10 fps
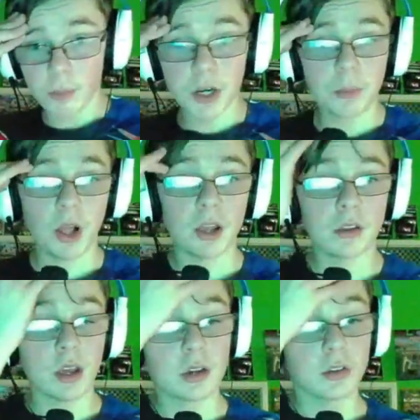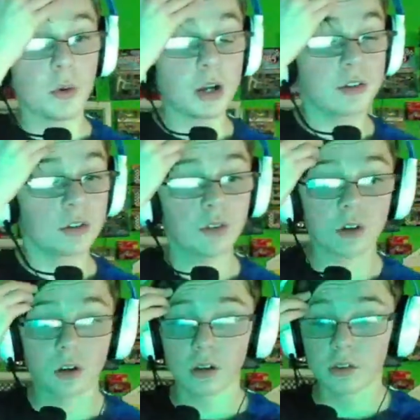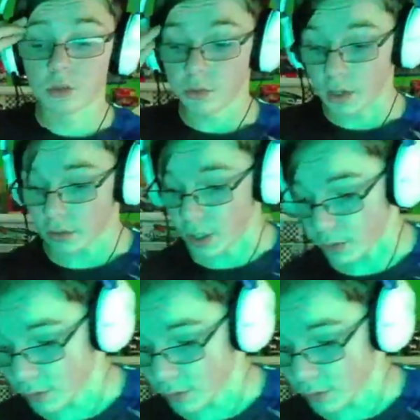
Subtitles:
into play, because I actually watched the Xfinity race because it was actually kind of